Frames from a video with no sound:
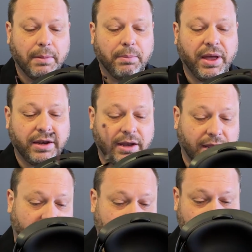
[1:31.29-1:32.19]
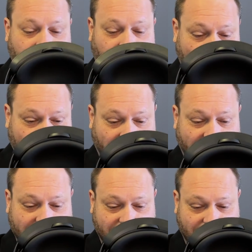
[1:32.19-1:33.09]
but you know, my
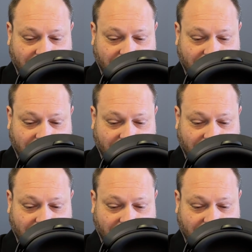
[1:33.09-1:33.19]
glasses